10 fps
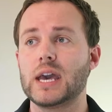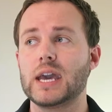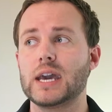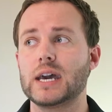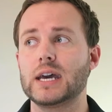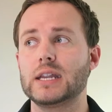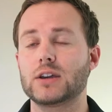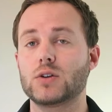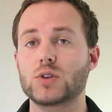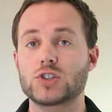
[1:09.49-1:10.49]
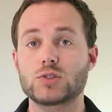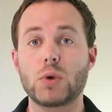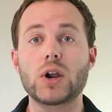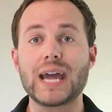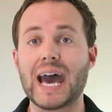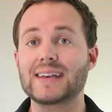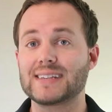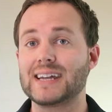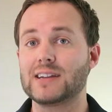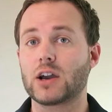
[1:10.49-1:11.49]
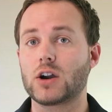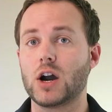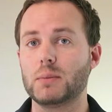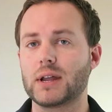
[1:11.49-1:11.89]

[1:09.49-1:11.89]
and go to smartasset.com.